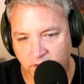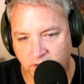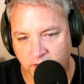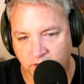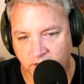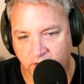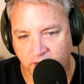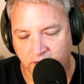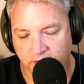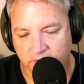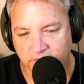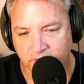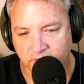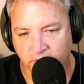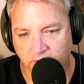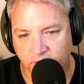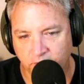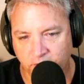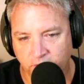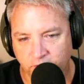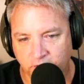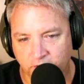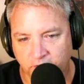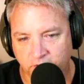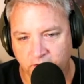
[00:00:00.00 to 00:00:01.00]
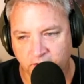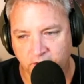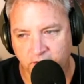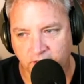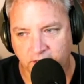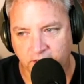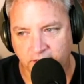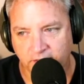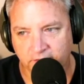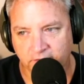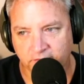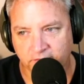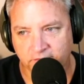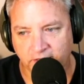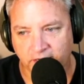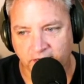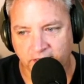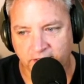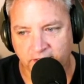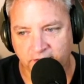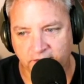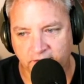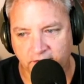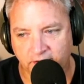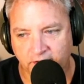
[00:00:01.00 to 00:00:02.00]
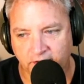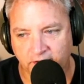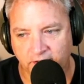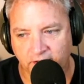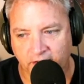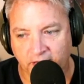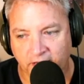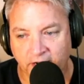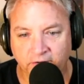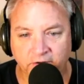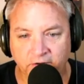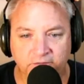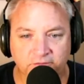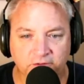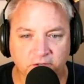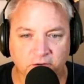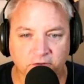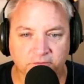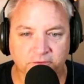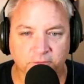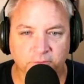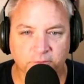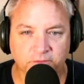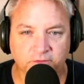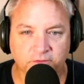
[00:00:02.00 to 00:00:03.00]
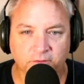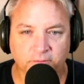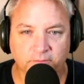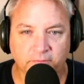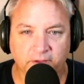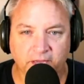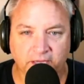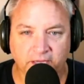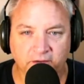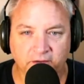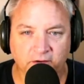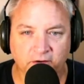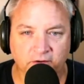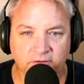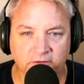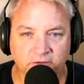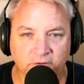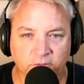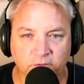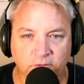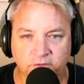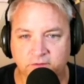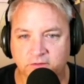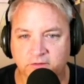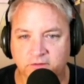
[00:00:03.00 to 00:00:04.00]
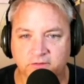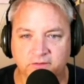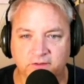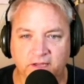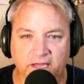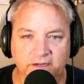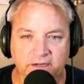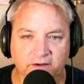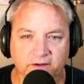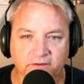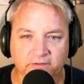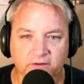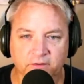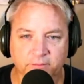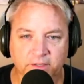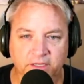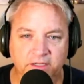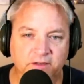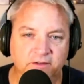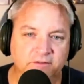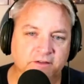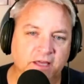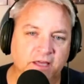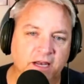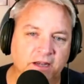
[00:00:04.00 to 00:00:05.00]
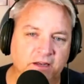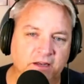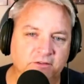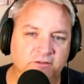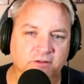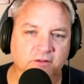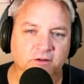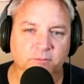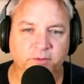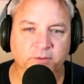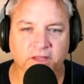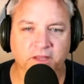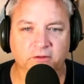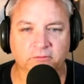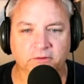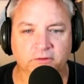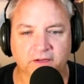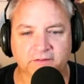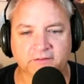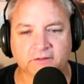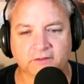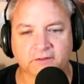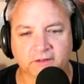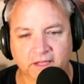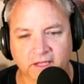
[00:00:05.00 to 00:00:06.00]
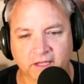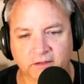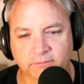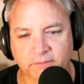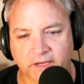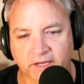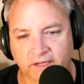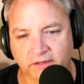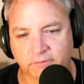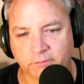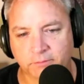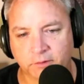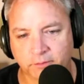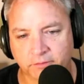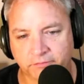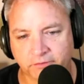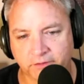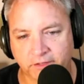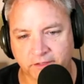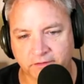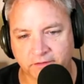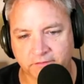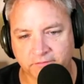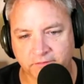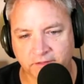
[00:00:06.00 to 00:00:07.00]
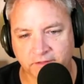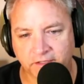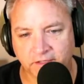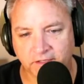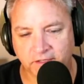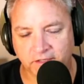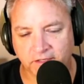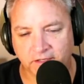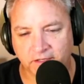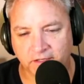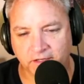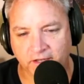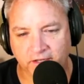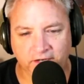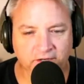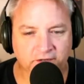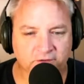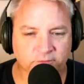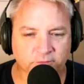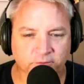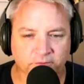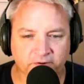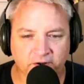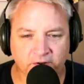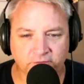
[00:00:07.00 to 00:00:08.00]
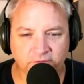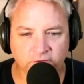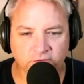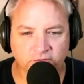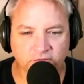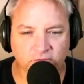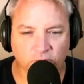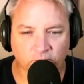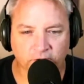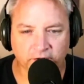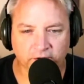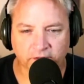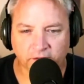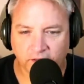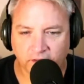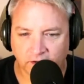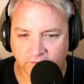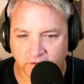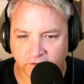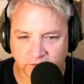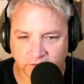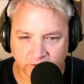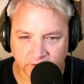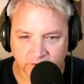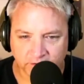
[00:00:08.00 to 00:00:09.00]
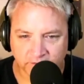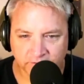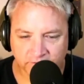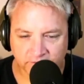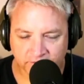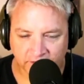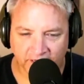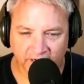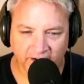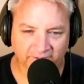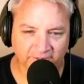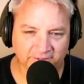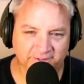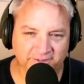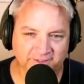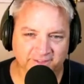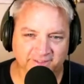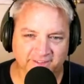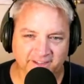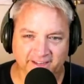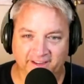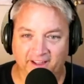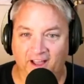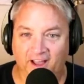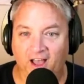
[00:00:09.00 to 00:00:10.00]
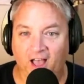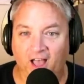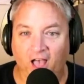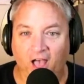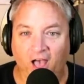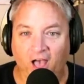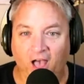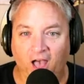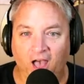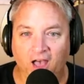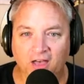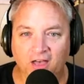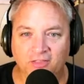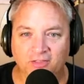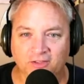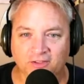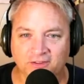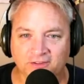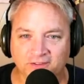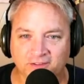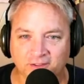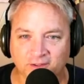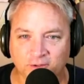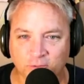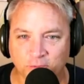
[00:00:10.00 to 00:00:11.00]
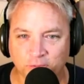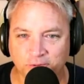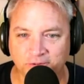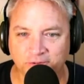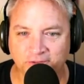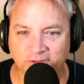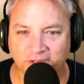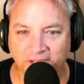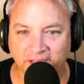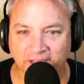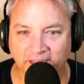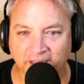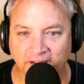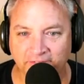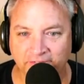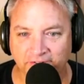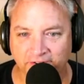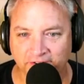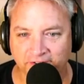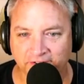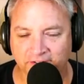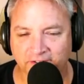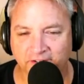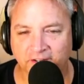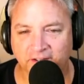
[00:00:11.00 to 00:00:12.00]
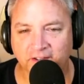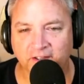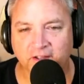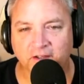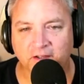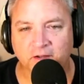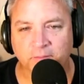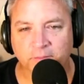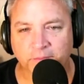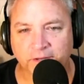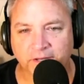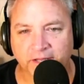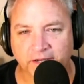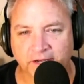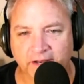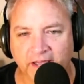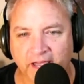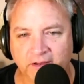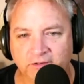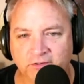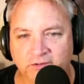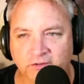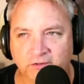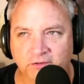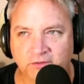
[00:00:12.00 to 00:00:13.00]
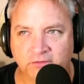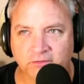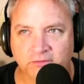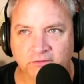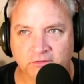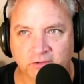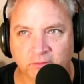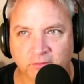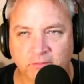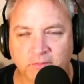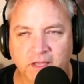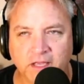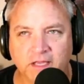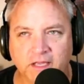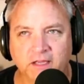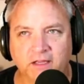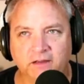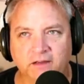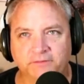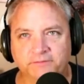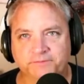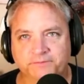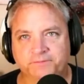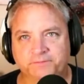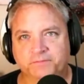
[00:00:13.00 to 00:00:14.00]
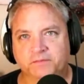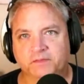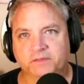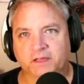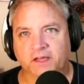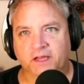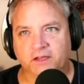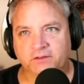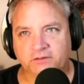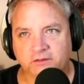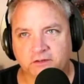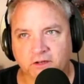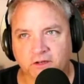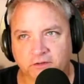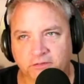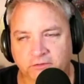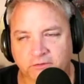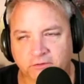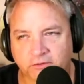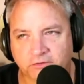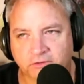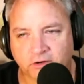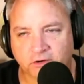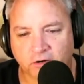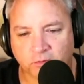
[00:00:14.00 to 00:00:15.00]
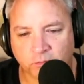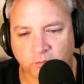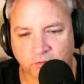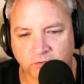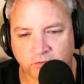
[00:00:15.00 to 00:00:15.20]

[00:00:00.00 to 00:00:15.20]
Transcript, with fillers: And so he had decided, I don't even know if it was the main character or just a side character, but he decided he's going to play the rest of the game as Boba Fett. And he's went around destroying everything. And I was just like, this is the coolest thing ever. But as you go through the Star Wars